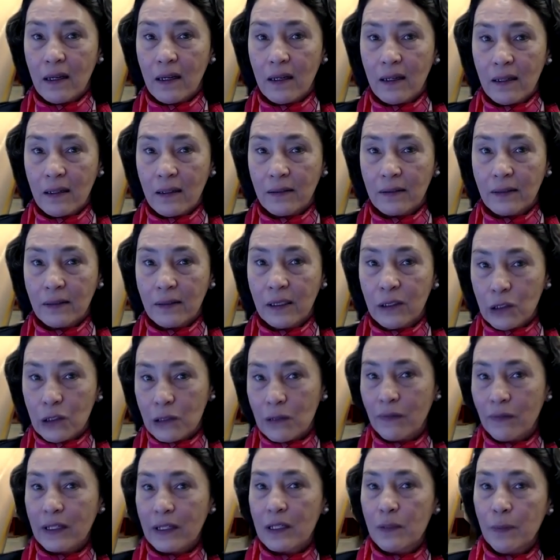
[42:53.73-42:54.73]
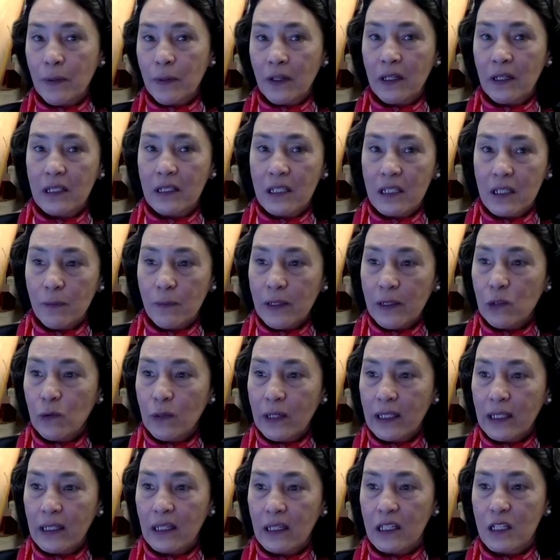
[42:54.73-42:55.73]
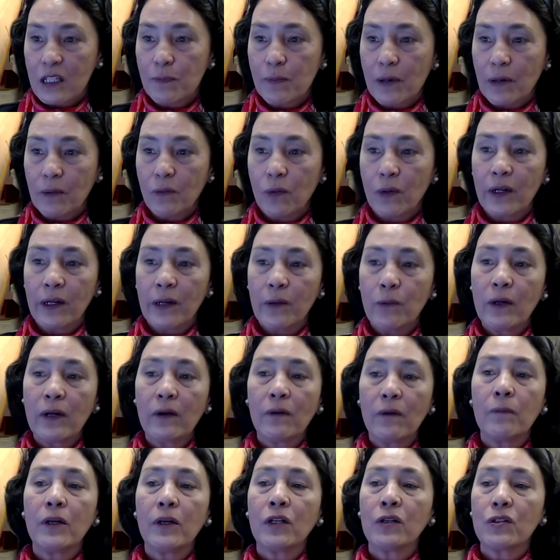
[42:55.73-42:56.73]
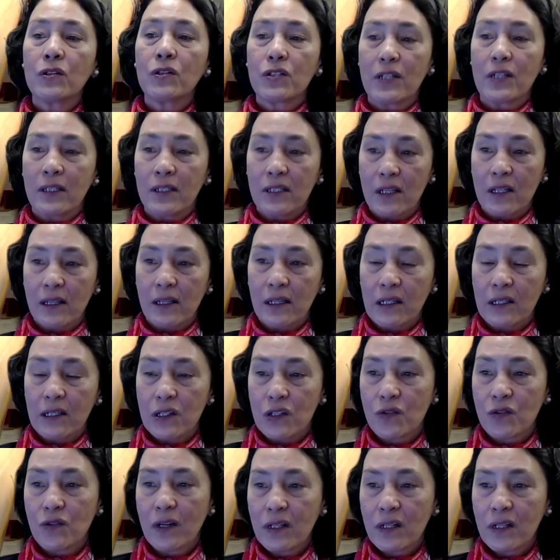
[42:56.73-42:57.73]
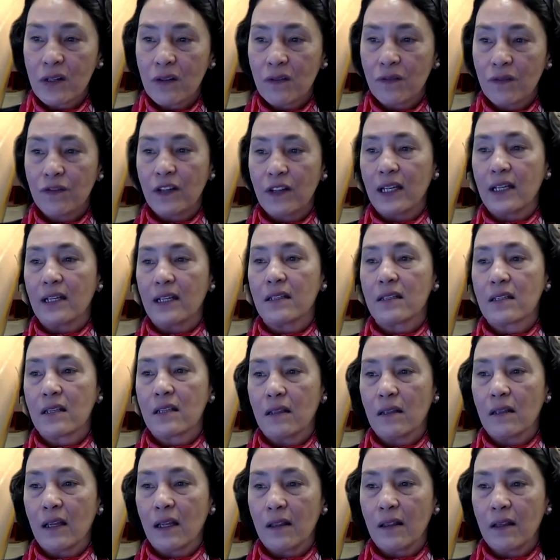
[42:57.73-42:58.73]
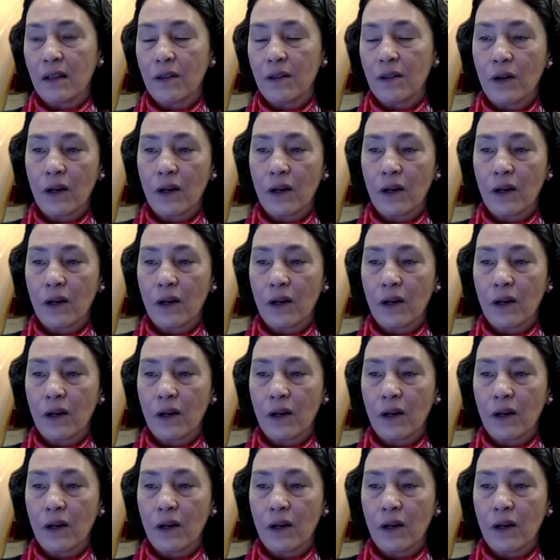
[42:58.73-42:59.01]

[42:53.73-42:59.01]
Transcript: uh years of experience to be doing this, but we will merge into the construction phase, and then, mm -hmm. then there